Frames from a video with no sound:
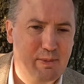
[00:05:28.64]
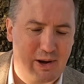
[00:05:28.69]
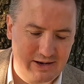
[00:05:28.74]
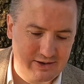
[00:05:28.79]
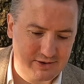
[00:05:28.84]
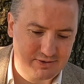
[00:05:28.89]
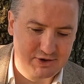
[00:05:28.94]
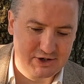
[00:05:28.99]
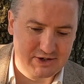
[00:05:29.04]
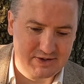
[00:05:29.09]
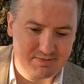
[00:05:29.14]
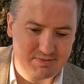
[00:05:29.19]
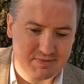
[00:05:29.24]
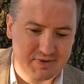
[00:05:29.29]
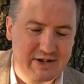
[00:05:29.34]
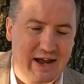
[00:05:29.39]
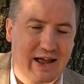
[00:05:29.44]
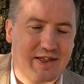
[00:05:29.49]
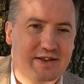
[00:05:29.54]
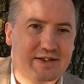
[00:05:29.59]
I might just
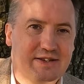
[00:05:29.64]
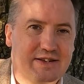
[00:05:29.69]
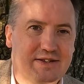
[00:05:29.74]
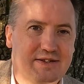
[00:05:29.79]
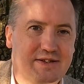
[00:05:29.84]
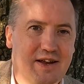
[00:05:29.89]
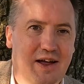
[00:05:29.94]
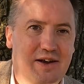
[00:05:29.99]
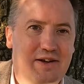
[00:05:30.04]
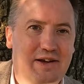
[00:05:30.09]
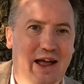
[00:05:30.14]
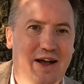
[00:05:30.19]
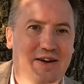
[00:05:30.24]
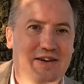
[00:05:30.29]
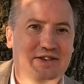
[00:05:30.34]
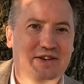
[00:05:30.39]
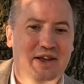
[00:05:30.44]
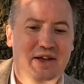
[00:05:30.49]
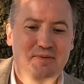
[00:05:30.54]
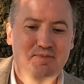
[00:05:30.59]
say this is done now.
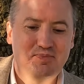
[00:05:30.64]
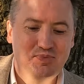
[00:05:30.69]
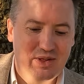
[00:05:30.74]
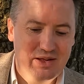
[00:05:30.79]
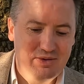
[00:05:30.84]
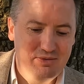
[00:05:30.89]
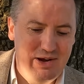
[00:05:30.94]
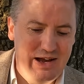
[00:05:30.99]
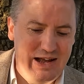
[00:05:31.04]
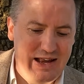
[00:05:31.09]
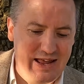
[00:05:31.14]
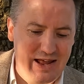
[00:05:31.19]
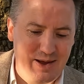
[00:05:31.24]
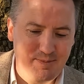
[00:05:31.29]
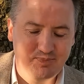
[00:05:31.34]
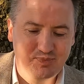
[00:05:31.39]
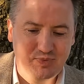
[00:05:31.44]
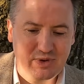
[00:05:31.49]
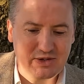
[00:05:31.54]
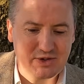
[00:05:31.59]
It's really
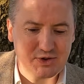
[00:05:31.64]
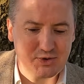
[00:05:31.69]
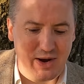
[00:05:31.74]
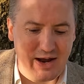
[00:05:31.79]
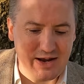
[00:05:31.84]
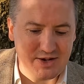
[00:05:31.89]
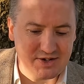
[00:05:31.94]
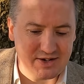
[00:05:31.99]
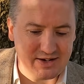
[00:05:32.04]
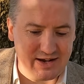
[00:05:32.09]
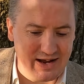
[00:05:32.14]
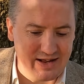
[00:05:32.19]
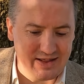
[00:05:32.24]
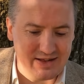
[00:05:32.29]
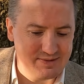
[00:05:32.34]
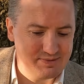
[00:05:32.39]
strange today.